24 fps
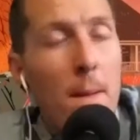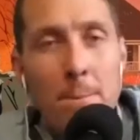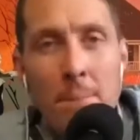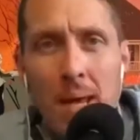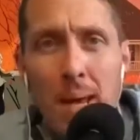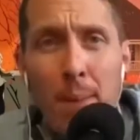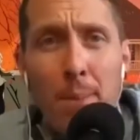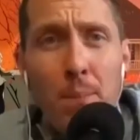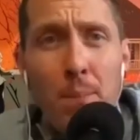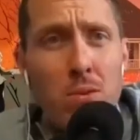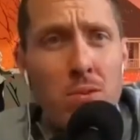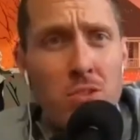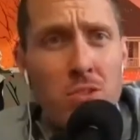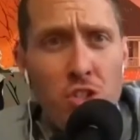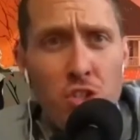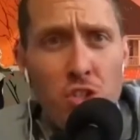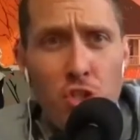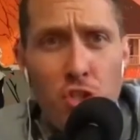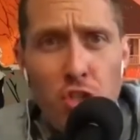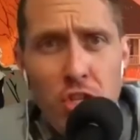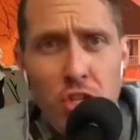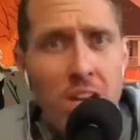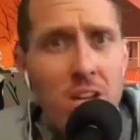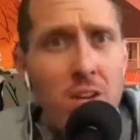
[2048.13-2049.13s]
people
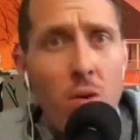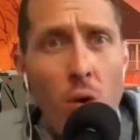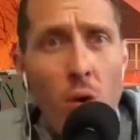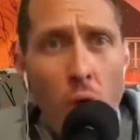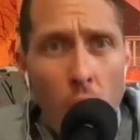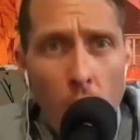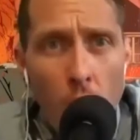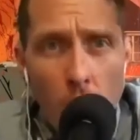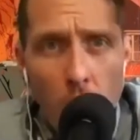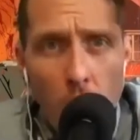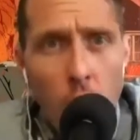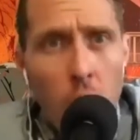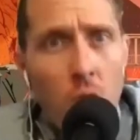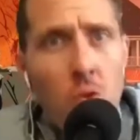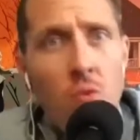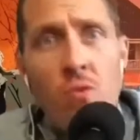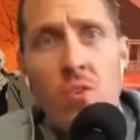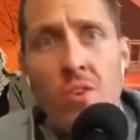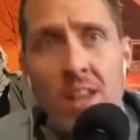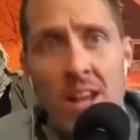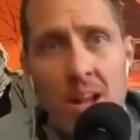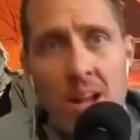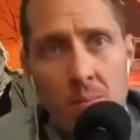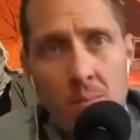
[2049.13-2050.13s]
shit all
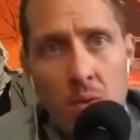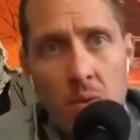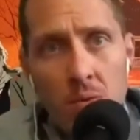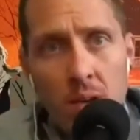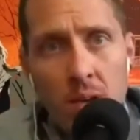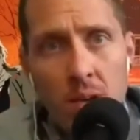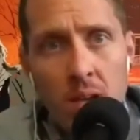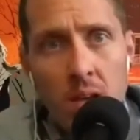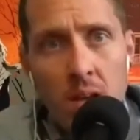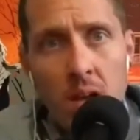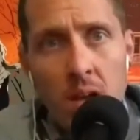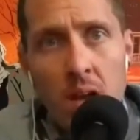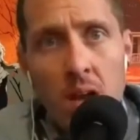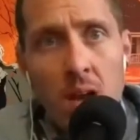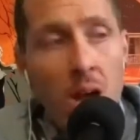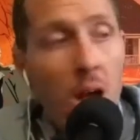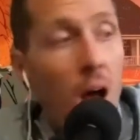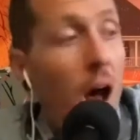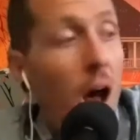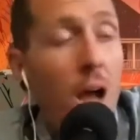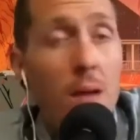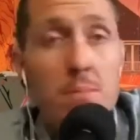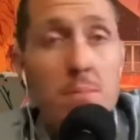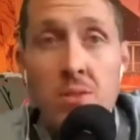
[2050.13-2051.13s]
over that movie.
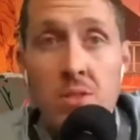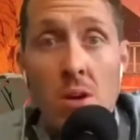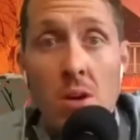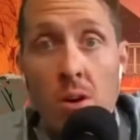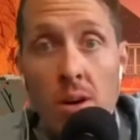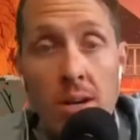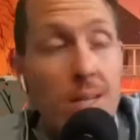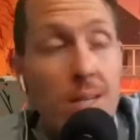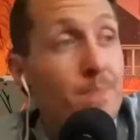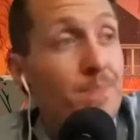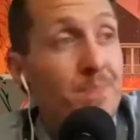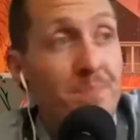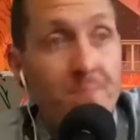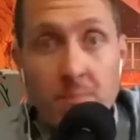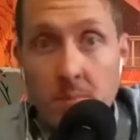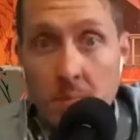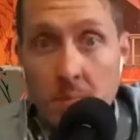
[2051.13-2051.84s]
I'm sorry.